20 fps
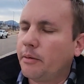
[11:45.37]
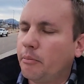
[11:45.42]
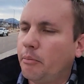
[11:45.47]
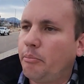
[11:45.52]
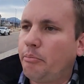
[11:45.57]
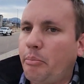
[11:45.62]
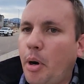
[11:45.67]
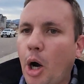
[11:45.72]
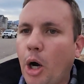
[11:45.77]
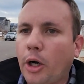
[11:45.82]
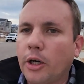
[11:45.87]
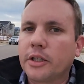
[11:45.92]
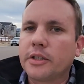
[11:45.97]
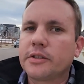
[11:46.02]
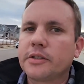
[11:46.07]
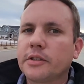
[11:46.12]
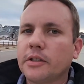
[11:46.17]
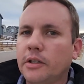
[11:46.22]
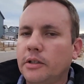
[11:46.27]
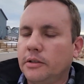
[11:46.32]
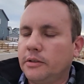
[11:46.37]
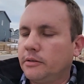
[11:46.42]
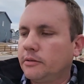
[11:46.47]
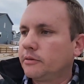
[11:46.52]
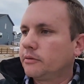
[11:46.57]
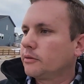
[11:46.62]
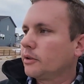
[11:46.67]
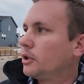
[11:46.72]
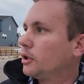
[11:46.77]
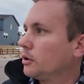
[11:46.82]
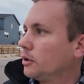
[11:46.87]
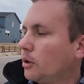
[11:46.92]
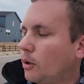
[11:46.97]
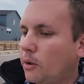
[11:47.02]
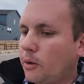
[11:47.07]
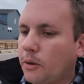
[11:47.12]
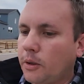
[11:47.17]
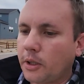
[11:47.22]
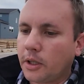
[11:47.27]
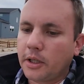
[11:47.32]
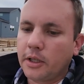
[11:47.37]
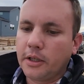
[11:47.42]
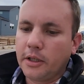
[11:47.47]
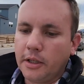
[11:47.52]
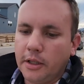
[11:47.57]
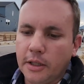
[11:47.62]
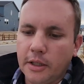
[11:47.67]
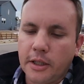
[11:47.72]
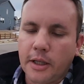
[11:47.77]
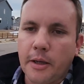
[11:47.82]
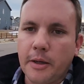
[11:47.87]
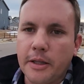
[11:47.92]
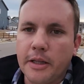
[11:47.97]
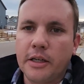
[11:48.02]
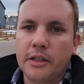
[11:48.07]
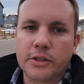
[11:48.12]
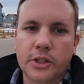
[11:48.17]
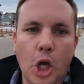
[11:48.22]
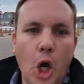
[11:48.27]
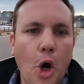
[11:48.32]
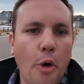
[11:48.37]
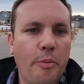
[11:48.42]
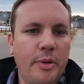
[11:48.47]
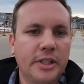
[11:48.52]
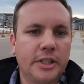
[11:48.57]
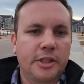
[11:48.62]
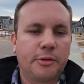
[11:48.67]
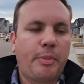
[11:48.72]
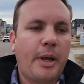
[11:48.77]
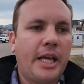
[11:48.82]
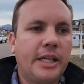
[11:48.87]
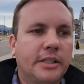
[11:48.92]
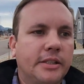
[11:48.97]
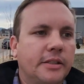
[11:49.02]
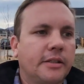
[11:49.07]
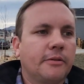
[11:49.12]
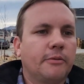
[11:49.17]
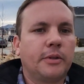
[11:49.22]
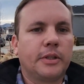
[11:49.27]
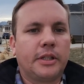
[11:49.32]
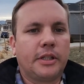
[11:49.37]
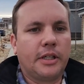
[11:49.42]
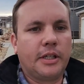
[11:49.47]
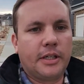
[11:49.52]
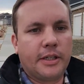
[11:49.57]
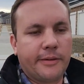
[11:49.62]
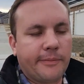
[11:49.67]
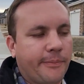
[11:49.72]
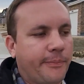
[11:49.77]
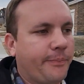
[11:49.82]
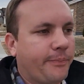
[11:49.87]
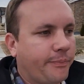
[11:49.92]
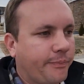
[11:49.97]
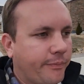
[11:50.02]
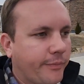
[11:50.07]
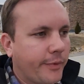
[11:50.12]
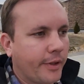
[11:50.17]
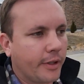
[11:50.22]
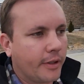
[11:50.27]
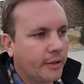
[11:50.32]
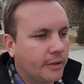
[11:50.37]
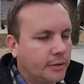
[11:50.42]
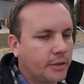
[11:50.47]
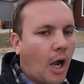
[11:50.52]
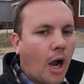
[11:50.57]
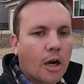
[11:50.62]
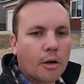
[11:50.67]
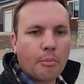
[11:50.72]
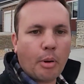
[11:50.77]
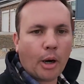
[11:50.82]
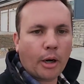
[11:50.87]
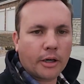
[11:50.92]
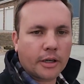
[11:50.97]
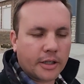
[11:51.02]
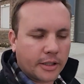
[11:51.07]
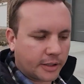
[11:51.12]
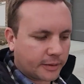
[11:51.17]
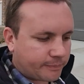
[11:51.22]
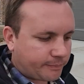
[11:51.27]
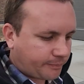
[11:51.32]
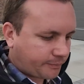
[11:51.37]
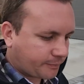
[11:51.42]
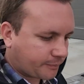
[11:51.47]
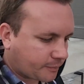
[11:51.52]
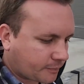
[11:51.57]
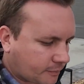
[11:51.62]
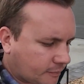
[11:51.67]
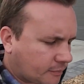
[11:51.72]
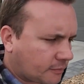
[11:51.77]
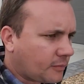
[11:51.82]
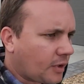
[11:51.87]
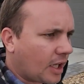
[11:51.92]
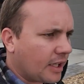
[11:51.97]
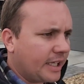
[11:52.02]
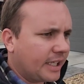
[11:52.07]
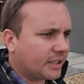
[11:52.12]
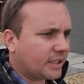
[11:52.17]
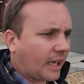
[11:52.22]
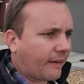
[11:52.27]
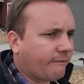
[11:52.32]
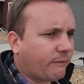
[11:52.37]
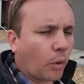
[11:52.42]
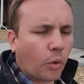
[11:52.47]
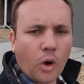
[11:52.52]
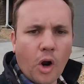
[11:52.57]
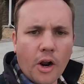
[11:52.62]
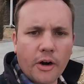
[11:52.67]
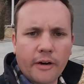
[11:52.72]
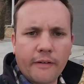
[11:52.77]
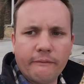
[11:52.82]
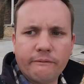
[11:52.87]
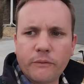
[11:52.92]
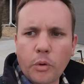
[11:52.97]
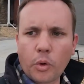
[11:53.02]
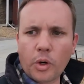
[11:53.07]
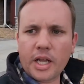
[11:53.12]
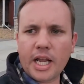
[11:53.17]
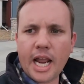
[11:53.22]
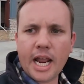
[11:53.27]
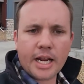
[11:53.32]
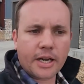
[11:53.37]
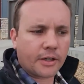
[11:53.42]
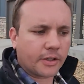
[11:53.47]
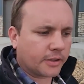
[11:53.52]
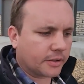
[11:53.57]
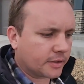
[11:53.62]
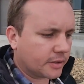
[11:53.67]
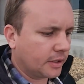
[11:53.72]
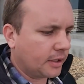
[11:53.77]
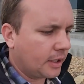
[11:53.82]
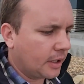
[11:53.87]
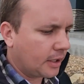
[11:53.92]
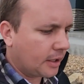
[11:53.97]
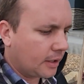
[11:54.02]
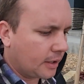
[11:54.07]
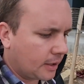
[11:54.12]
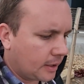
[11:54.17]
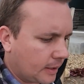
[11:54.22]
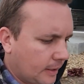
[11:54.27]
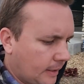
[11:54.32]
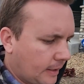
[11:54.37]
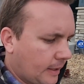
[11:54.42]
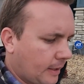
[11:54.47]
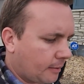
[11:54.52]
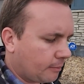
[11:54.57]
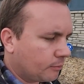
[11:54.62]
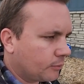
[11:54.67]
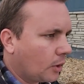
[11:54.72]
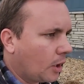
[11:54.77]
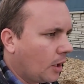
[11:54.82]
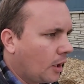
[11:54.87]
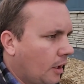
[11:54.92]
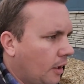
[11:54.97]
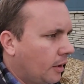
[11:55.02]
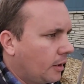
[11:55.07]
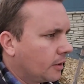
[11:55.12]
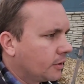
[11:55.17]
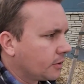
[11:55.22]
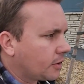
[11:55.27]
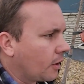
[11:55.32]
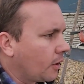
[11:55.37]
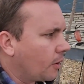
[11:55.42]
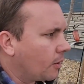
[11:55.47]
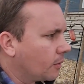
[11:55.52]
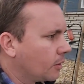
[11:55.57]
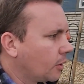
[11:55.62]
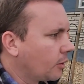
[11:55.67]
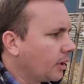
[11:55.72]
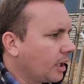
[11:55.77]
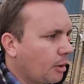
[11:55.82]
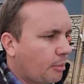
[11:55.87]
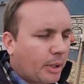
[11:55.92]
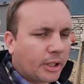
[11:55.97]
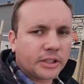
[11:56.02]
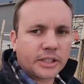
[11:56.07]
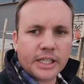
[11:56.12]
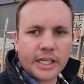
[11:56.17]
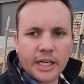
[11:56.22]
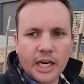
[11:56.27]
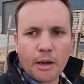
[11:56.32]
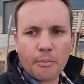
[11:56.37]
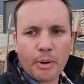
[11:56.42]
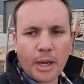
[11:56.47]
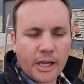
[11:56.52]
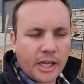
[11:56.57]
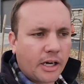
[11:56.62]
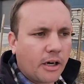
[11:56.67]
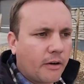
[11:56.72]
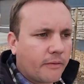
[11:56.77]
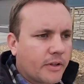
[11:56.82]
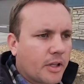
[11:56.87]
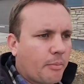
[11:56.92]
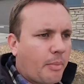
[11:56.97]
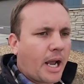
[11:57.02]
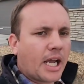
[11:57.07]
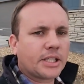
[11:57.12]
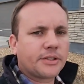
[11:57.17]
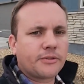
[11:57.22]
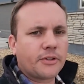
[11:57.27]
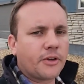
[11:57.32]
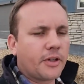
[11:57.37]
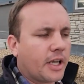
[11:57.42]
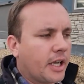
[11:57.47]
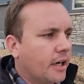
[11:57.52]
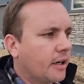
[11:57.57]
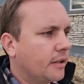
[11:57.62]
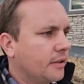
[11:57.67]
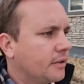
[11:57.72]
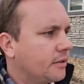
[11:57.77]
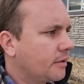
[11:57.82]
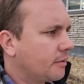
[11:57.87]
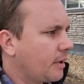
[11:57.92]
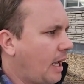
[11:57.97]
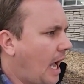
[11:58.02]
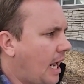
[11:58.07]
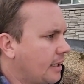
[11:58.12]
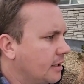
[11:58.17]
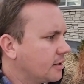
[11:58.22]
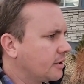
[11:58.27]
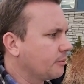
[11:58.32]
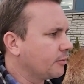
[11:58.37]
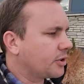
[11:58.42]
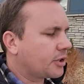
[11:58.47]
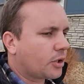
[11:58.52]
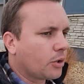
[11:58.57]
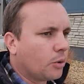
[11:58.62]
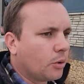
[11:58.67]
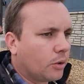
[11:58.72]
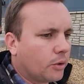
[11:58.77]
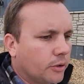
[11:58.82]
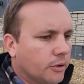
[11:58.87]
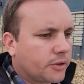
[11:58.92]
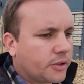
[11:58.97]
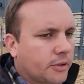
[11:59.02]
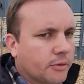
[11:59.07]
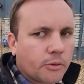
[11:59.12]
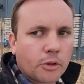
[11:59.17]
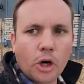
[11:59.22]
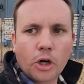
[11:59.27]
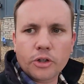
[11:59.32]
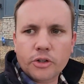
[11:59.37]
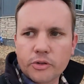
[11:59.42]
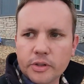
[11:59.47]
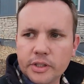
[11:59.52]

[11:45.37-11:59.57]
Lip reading: parks galore. And there's an open space with the dog park. I think it's like 440 acres. So they're really building it up out here over the past few years, adding some schools, some grocery